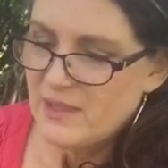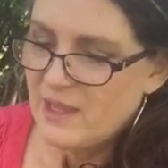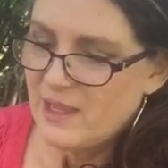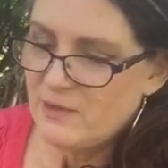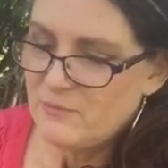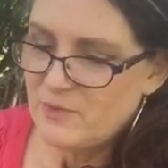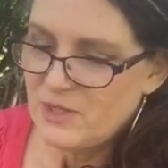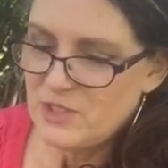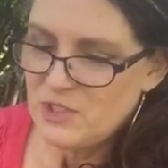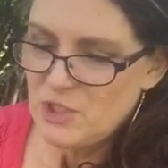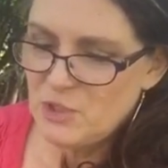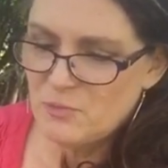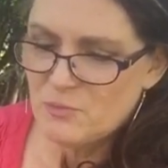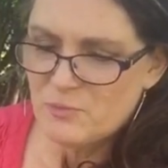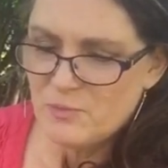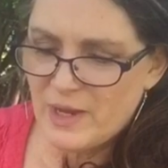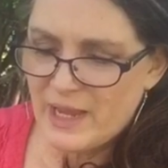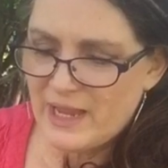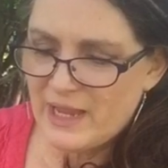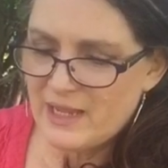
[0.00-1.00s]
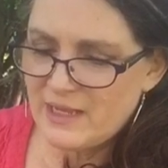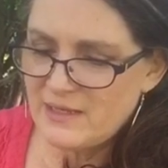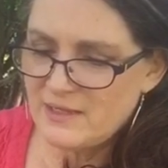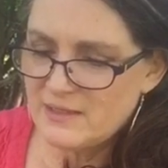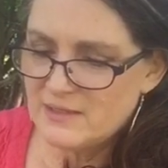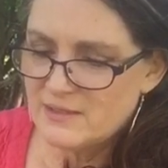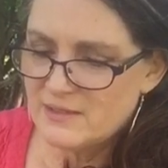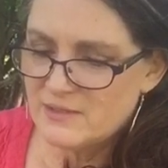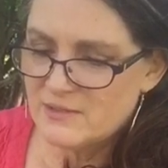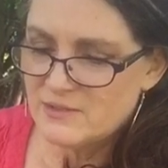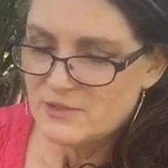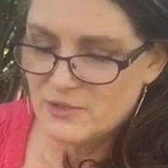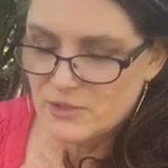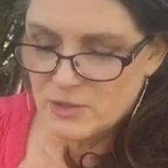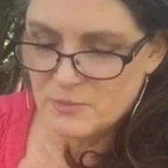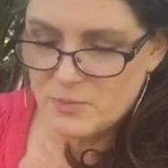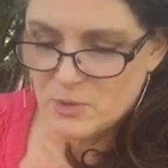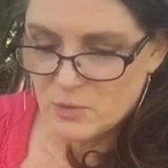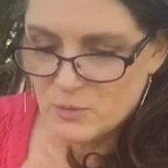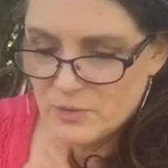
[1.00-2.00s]
And when you read
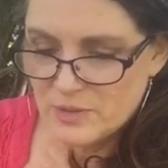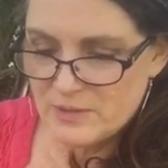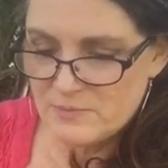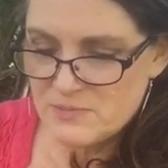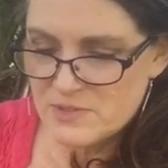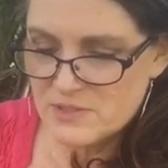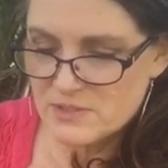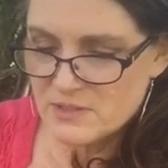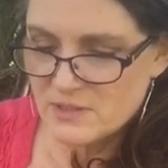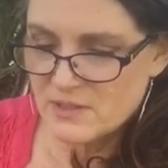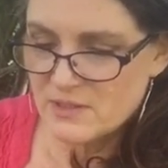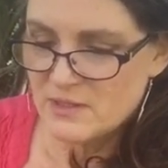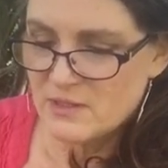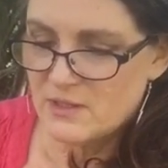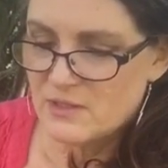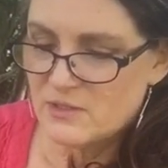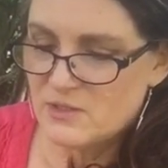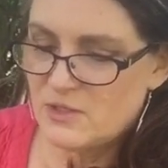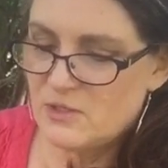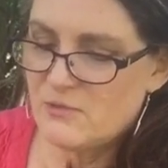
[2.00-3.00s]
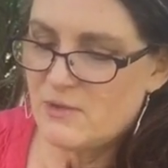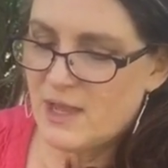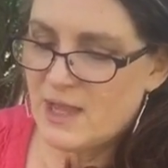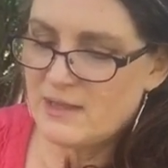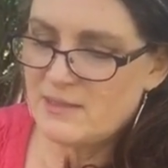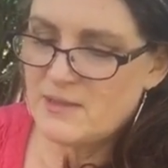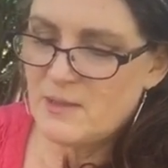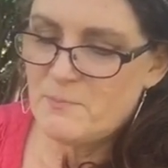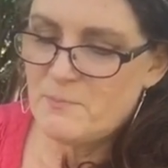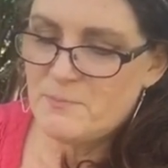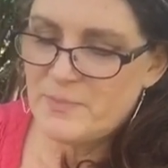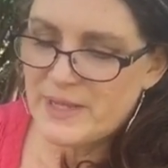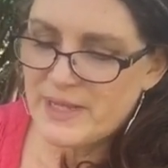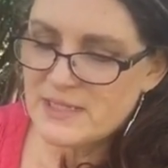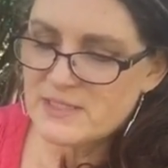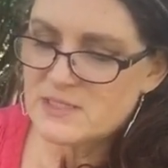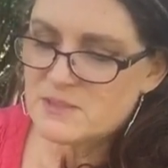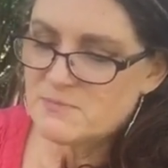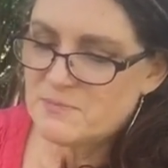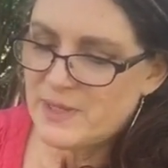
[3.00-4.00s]
your poems, you had the
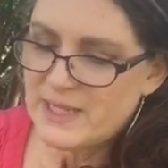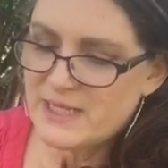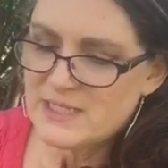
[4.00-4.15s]
best